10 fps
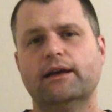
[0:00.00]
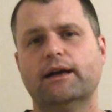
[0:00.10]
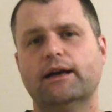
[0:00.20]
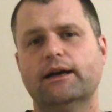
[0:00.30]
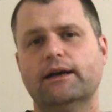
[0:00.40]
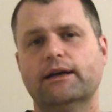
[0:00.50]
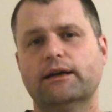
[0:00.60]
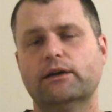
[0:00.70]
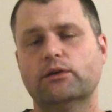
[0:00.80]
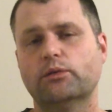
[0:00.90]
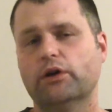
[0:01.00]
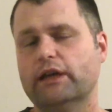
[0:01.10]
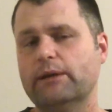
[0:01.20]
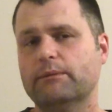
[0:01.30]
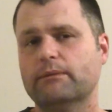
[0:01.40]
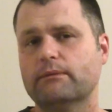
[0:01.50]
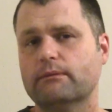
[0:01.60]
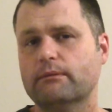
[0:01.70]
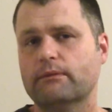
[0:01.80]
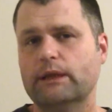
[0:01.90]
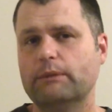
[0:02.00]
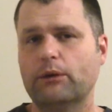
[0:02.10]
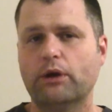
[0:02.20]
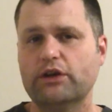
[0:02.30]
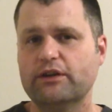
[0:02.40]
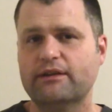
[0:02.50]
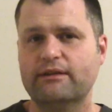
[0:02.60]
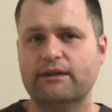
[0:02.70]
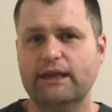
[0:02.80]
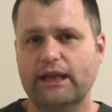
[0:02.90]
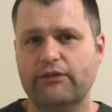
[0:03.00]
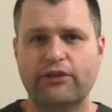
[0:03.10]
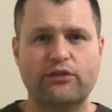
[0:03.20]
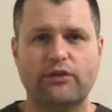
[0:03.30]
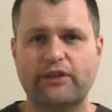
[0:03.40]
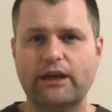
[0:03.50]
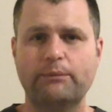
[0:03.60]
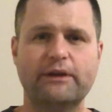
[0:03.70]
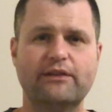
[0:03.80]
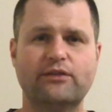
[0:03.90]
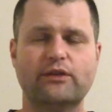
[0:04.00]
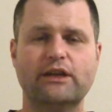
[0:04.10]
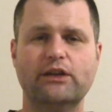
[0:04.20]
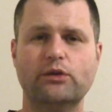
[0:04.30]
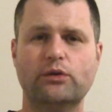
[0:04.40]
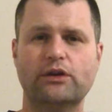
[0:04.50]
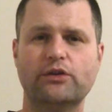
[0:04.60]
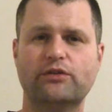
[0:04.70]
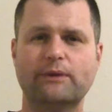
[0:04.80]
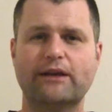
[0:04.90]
Well, he might want you to see a physical therapist so that you can do some